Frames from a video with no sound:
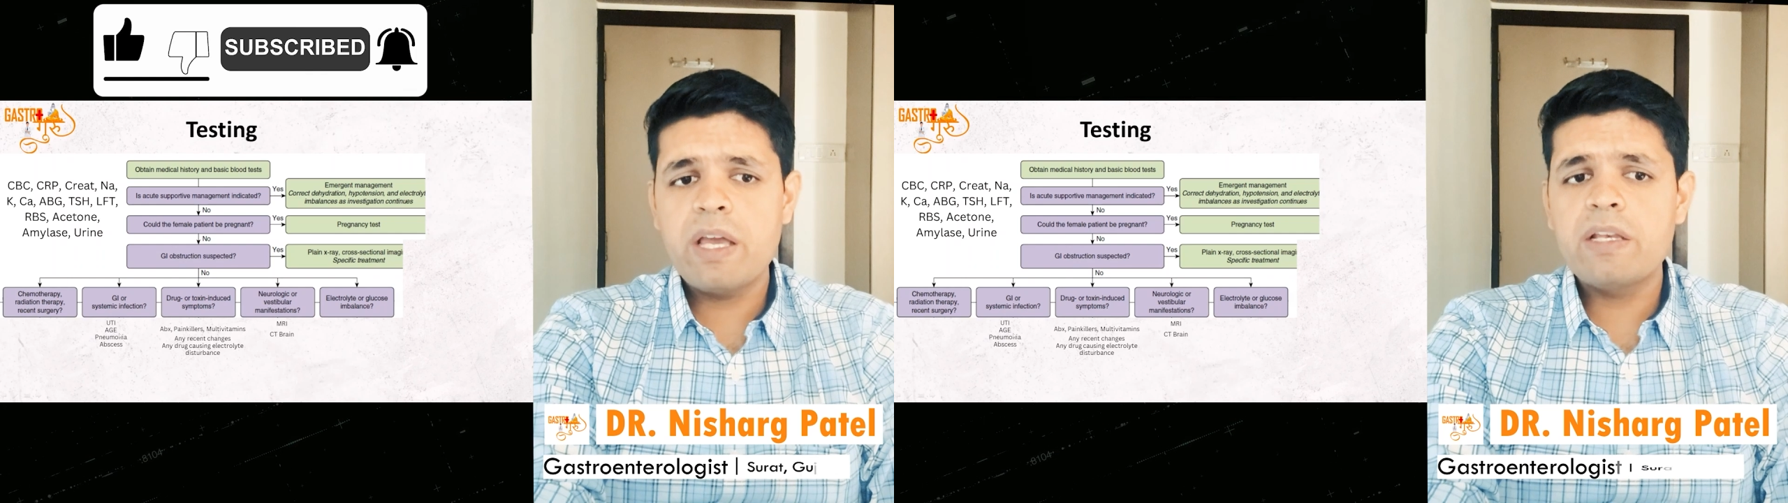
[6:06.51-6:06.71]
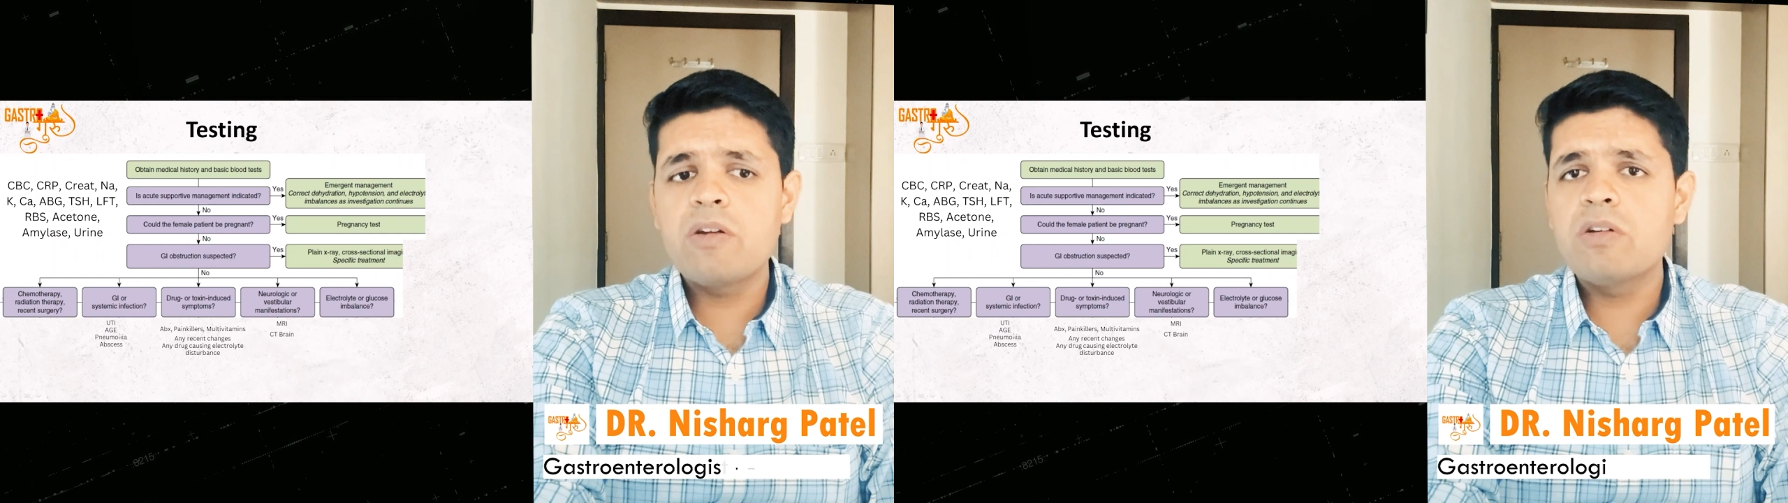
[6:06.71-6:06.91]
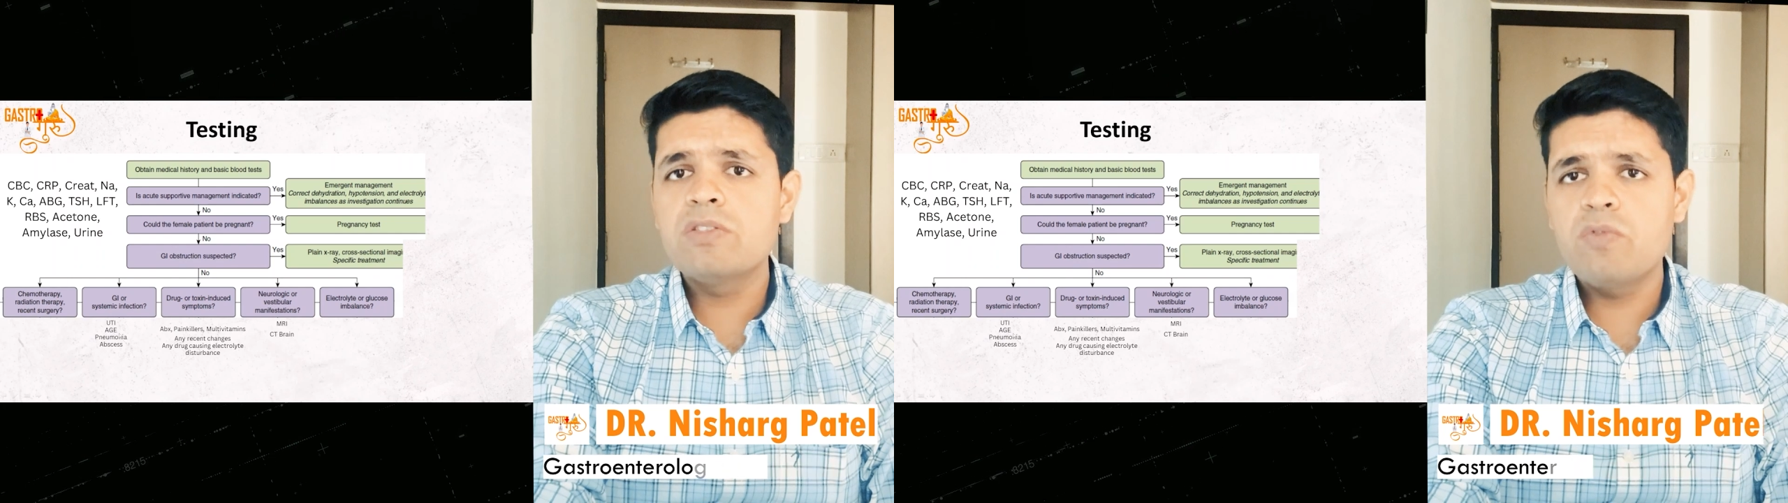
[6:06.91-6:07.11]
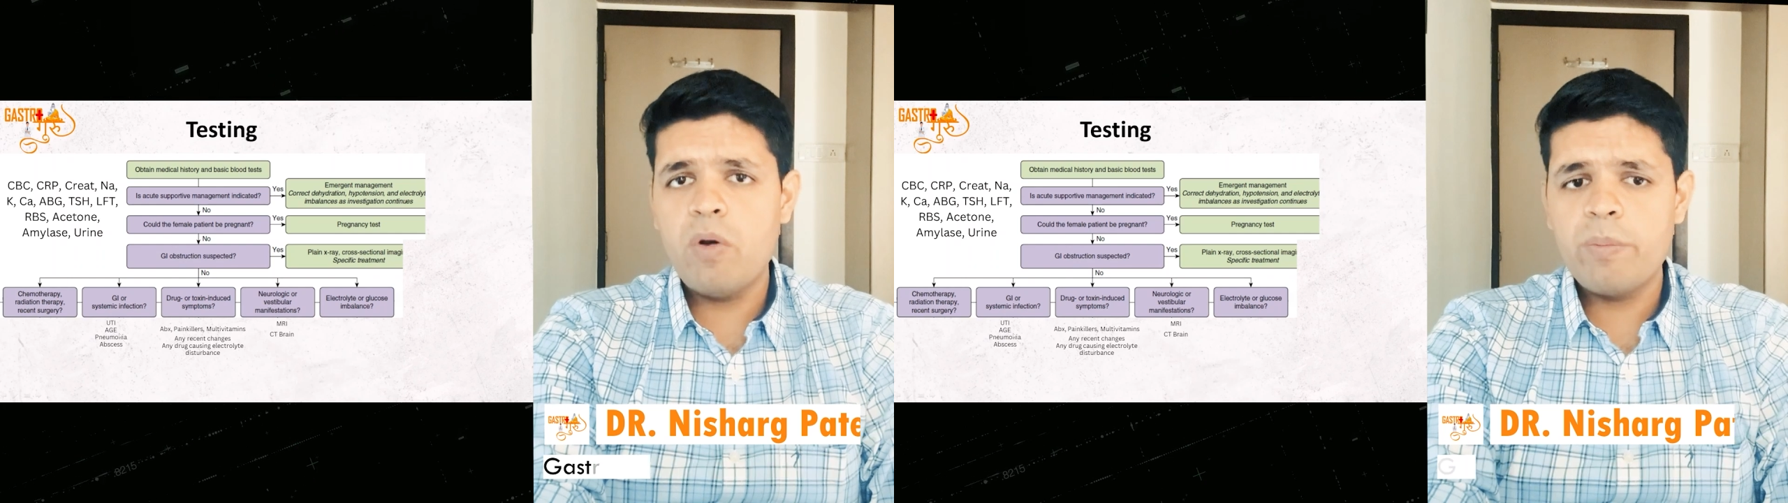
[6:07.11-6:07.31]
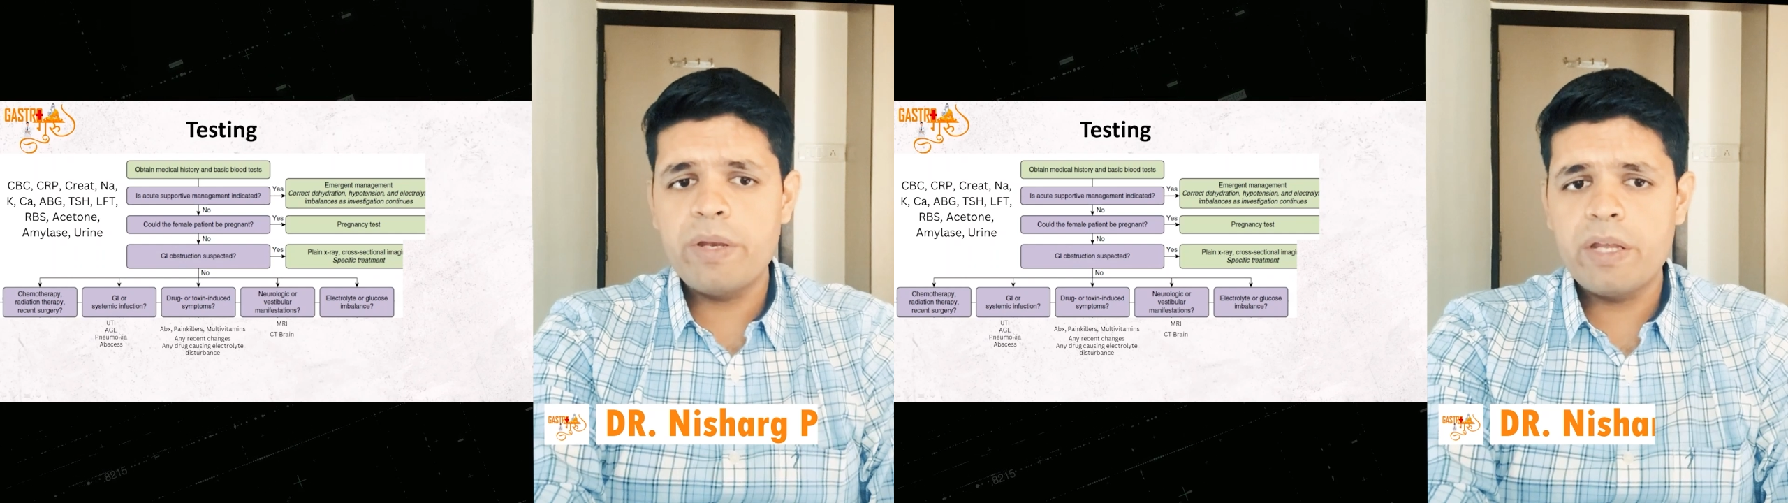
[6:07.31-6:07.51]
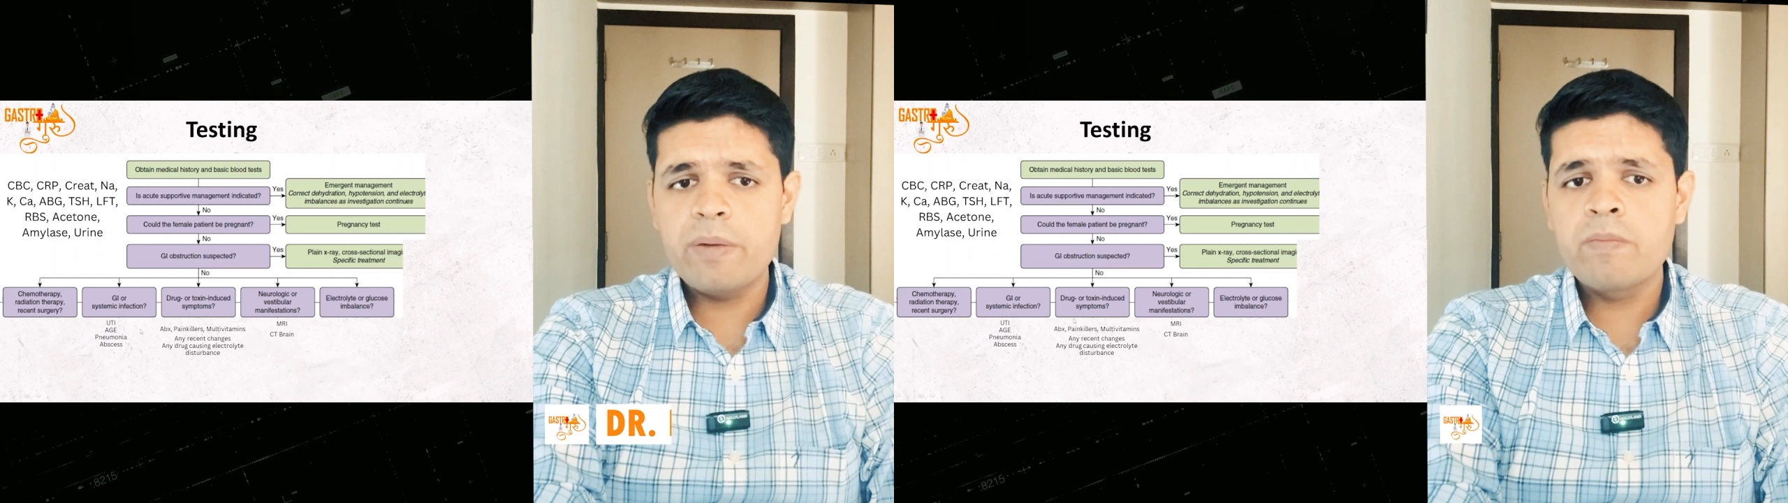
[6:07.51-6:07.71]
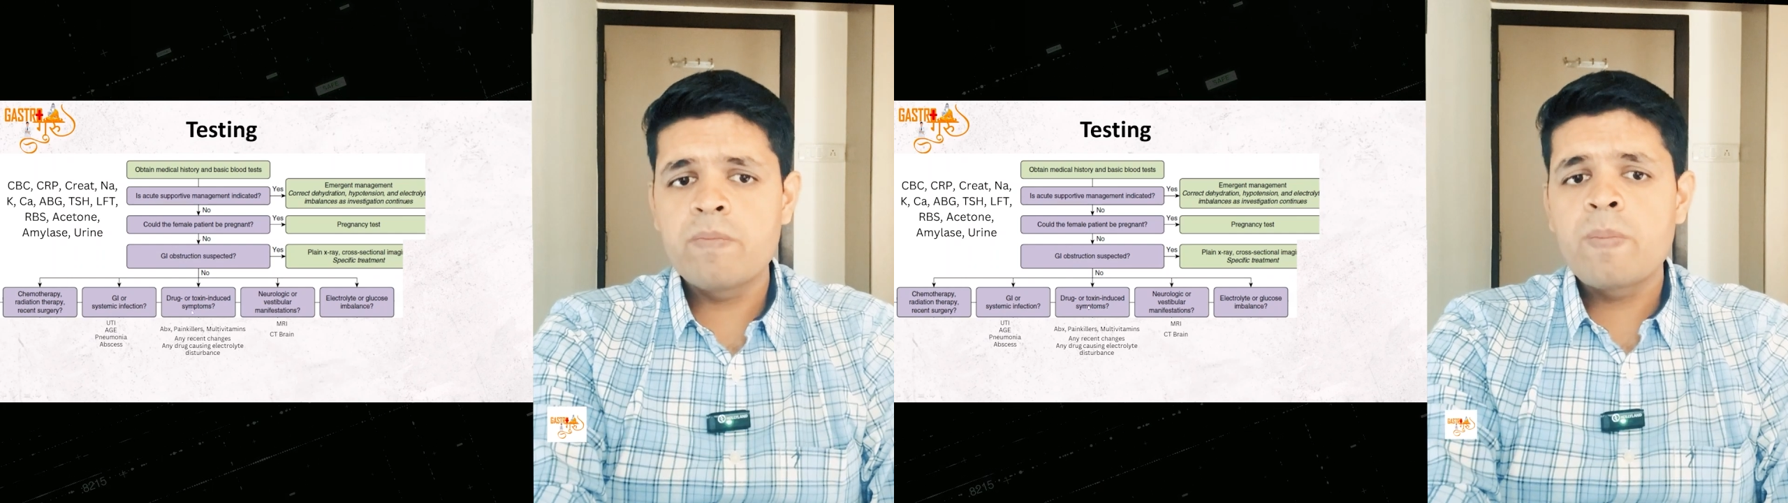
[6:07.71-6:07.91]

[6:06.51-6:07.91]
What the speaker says: can cause vomiting.